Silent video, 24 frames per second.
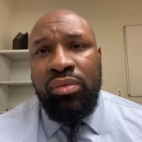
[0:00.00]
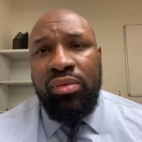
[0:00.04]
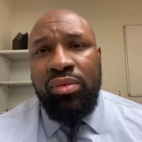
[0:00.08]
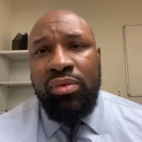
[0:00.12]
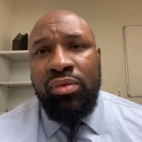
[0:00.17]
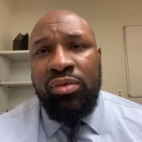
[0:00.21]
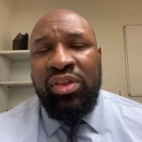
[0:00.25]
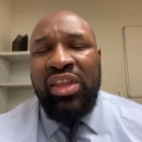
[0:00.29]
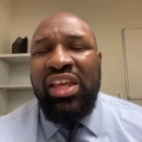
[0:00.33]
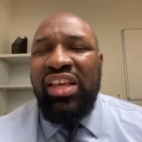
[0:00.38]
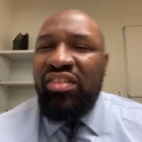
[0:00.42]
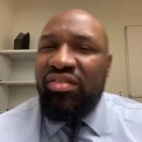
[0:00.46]

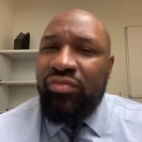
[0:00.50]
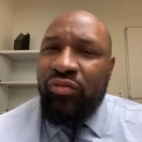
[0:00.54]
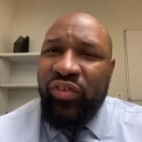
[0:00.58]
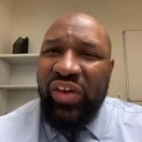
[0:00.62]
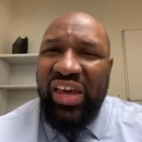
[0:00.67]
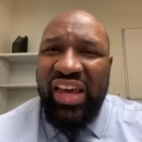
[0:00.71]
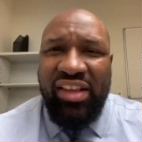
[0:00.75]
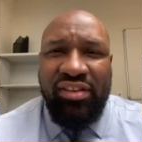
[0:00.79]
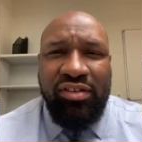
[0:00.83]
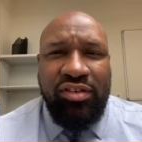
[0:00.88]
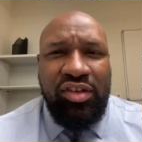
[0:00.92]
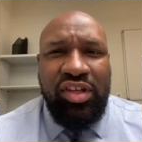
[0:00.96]
These
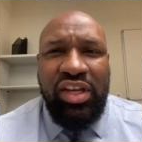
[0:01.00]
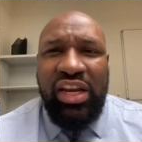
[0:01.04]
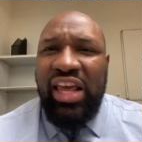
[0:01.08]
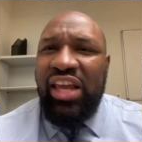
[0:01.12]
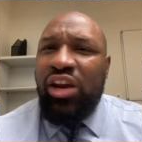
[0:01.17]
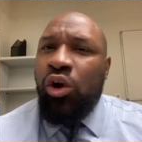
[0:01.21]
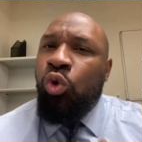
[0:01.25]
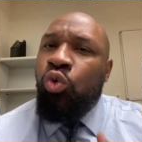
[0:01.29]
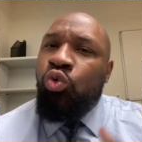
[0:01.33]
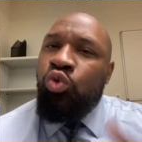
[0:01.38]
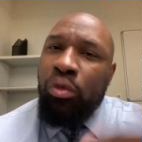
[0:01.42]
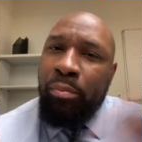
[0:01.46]
fans today
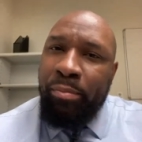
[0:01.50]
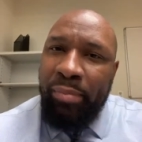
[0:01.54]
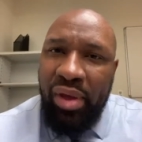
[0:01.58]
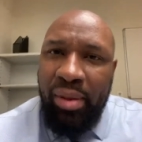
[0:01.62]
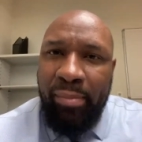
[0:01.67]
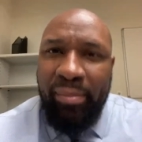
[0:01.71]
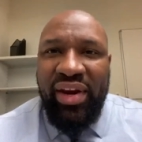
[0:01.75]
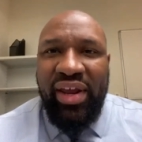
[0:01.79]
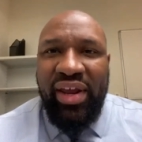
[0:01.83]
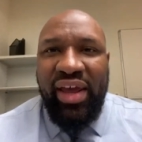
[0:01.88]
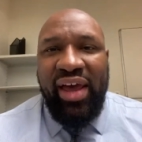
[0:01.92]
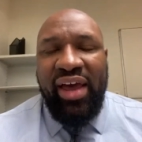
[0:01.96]
don't
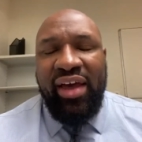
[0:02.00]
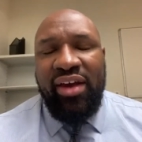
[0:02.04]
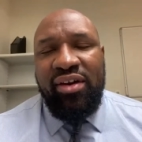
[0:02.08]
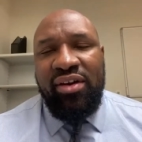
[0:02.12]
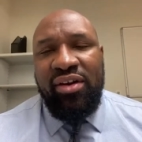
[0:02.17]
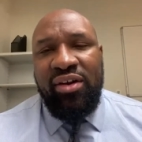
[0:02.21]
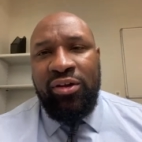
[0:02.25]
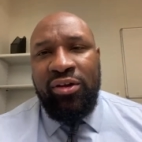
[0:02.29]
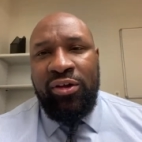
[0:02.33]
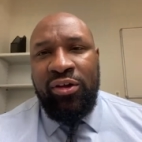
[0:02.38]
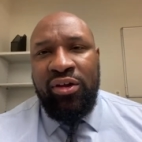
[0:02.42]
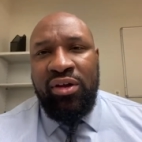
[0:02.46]
remember that.
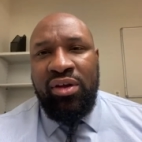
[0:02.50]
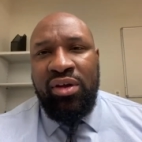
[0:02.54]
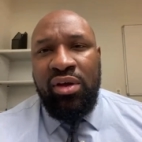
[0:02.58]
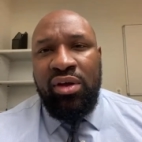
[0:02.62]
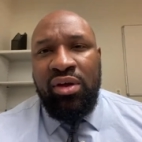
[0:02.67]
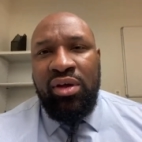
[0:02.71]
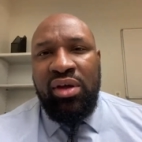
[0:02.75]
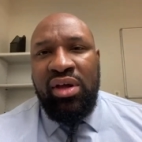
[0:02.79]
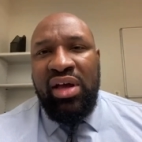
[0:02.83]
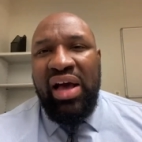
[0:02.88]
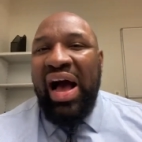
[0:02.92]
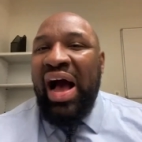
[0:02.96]

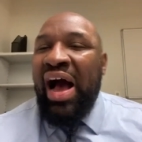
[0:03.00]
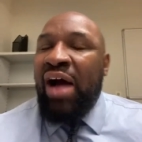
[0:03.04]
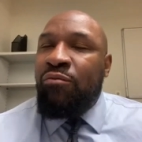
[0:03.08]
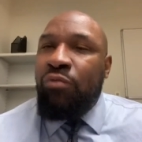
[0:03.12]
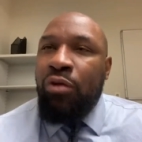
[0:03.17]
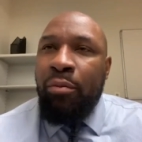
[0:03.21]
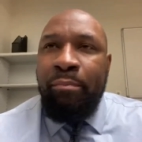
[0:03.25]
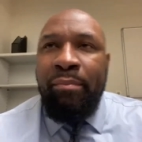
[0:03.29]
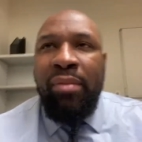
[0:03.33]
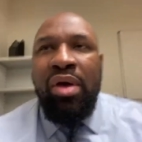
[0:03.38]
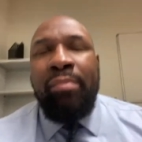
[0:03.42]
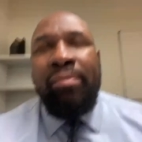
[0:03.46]
I
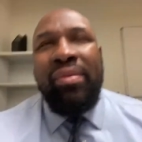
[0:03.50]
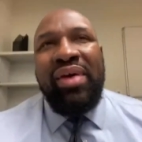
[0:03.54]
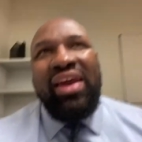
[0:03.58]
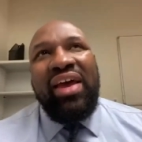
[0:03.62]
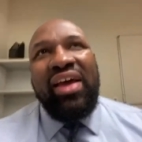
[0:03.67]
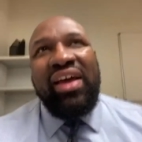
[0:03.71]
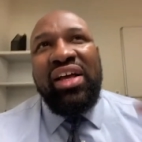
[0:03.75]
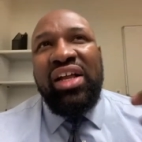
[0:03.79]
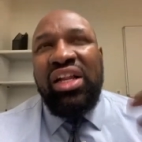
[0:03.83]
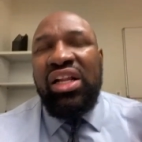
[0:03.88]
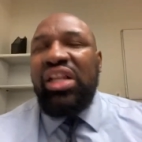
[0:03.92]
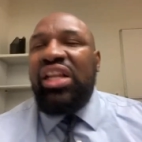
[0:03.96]
remember
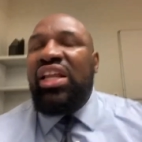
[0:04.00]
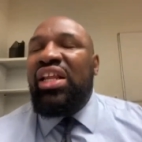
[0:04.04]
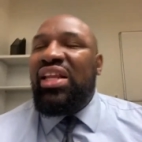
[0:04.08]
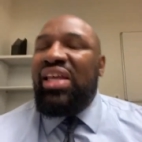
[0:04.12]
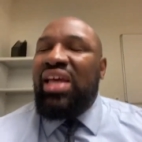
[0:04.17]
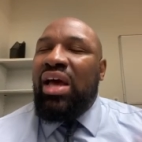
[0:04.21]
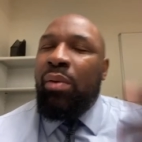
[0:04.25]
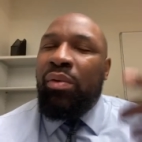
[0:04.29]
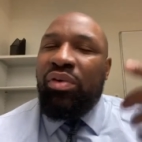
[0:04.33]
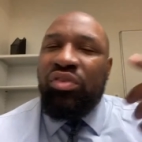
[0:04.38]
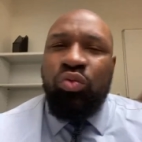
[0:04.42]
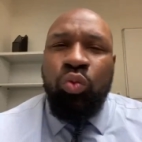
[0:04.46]
that clearly. I
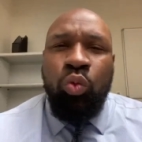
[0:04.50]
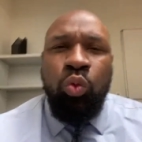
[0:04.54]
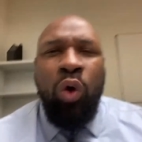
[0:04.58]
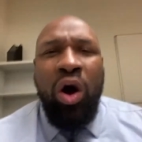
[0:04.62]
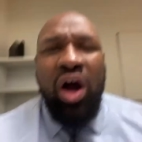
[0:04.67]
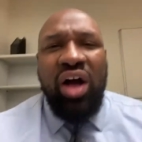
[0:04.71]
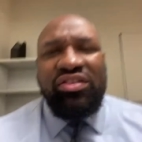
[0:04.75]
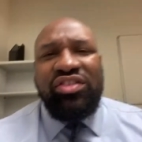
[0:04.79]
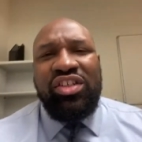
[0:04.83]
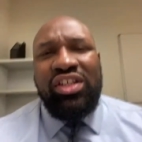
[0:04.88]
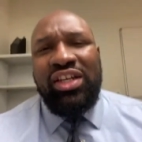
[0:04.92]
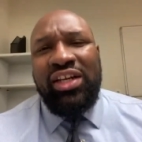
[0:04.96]
was
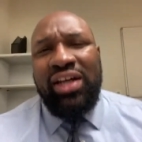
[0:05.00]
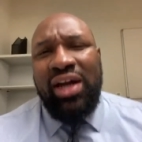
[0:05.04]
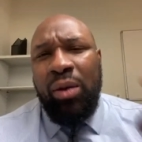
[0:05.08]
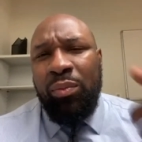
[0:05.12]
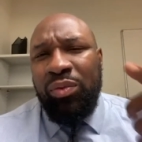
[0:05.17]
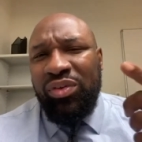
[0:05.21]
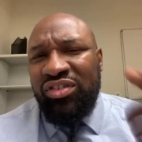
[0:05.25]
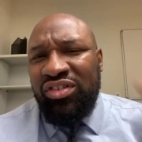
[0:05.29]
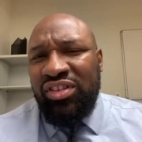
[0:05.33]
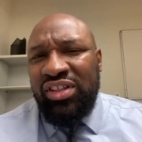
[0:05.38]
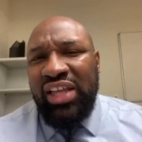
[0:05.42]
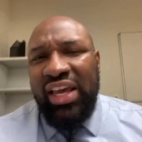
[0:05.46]
watching it. I
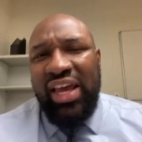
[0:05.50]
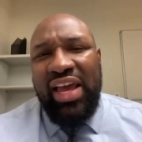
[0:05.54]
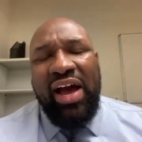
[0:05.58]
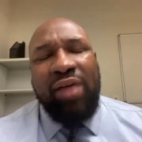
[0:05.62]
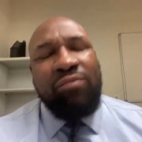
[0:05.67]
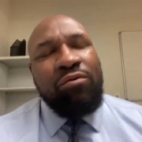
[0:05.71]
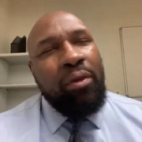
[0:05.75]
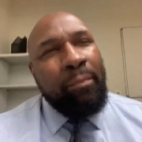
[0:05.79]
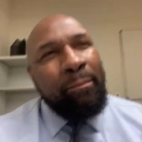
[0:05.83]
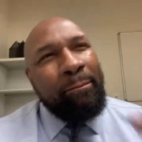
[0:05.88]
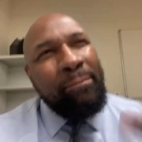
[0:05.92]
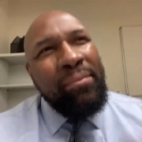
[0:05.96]
was there. I
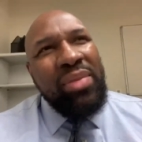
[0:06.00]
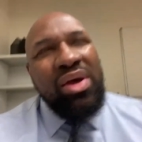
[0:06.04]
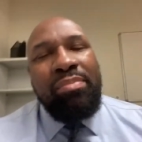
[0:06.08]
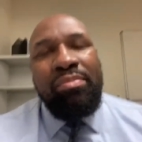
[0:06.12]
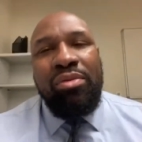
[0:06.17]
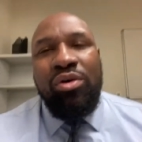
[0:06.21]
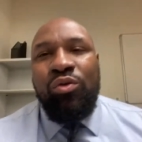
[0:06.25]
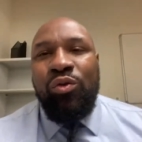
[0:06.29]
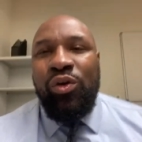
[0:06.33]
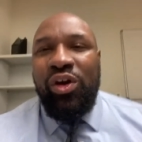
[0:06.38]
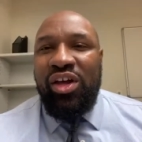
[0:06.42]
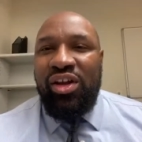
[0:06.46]

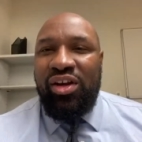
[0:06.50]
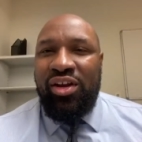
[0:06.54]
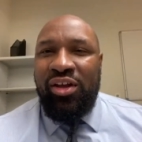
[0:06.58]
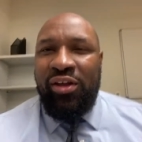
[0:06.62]
remember it.